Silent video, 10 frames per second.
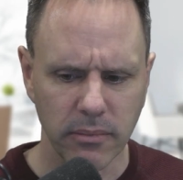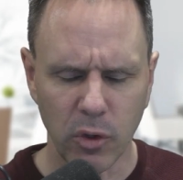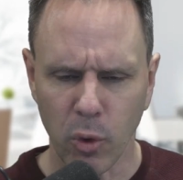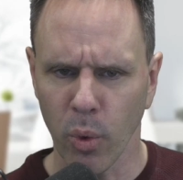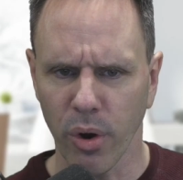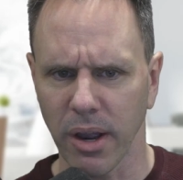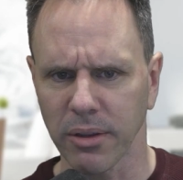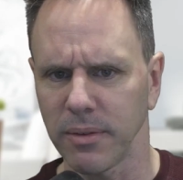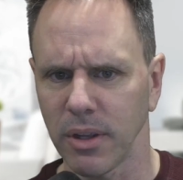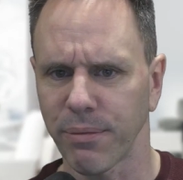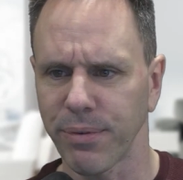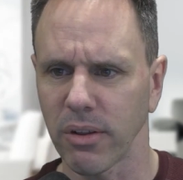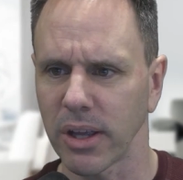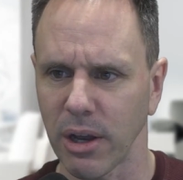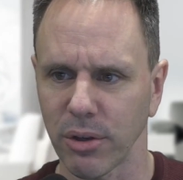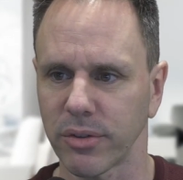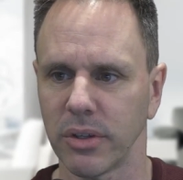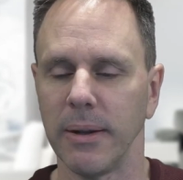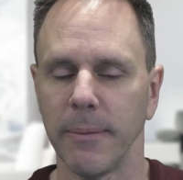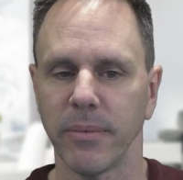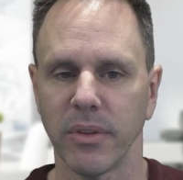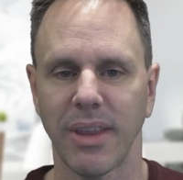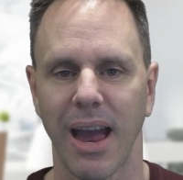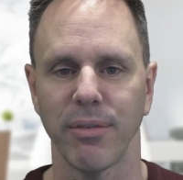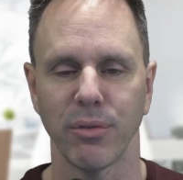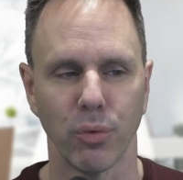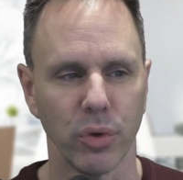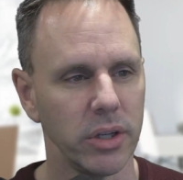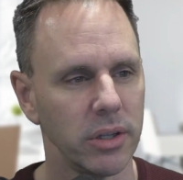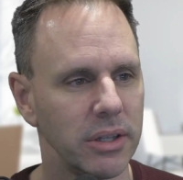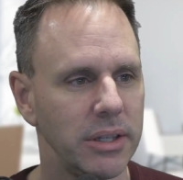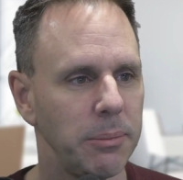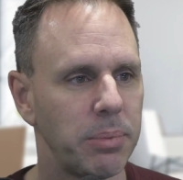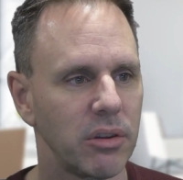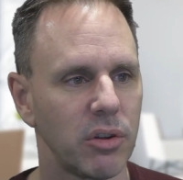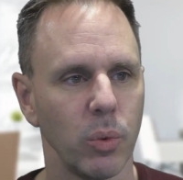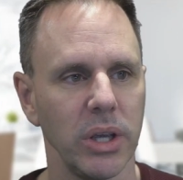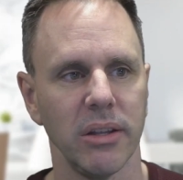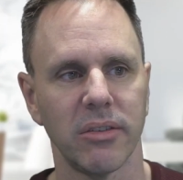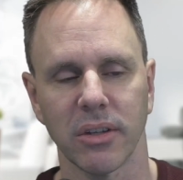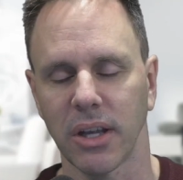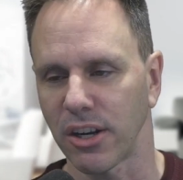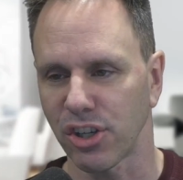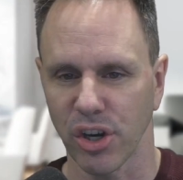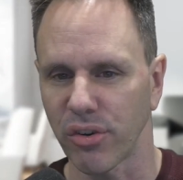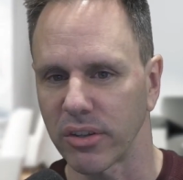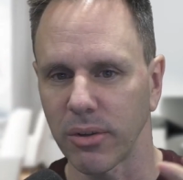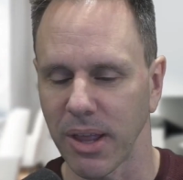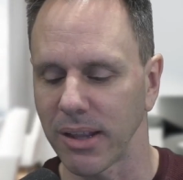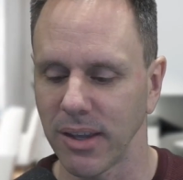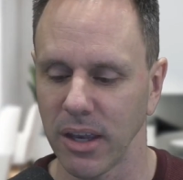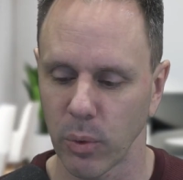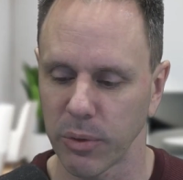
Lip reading: where I felt like I was diving really deep into the weeds and kind of sharing some of that data with